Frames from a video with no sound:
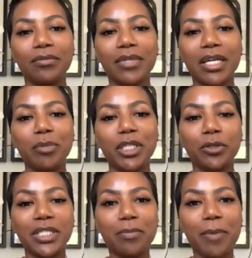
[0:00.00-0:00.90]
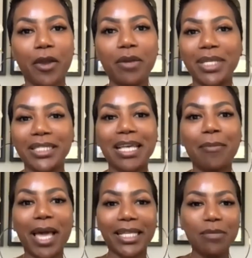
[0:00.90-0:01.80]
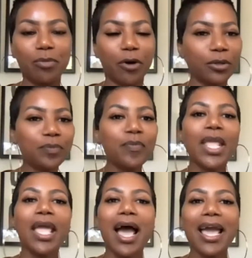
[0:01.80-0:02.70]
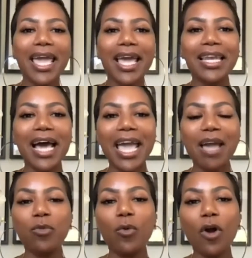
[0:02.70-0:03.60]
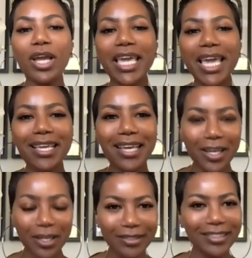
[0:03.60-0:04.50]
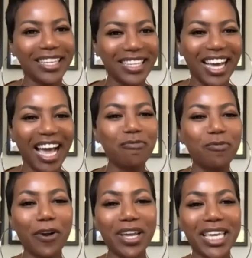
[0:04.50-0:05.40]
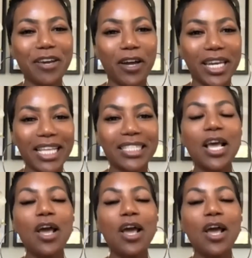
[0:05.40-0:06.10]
don't be transparent because I'm acne prone, and I am working. I'm working on it